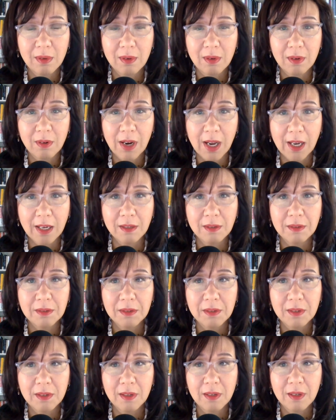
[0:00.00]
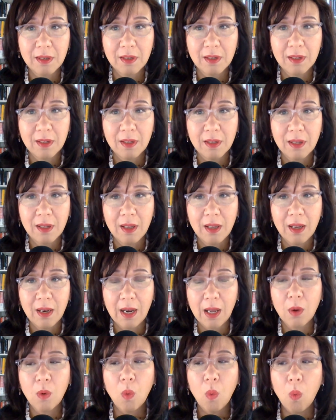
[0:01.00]
Right?
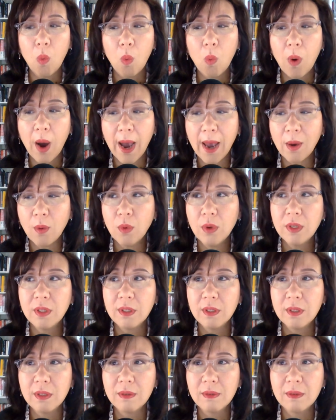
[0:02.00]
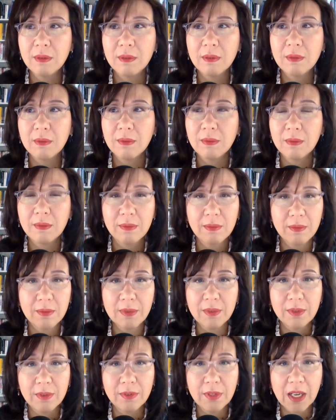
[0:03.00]
Like, why would,
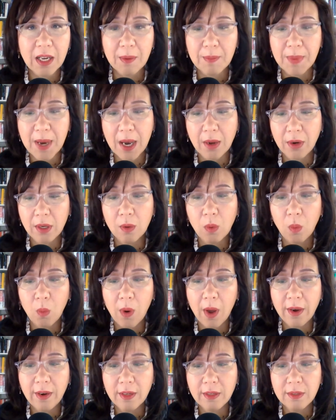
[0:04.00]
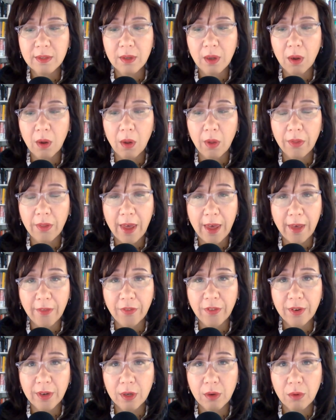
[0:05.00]
think about it. One is all the
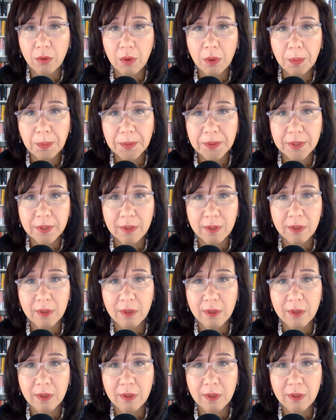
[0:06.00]
ethnic groups.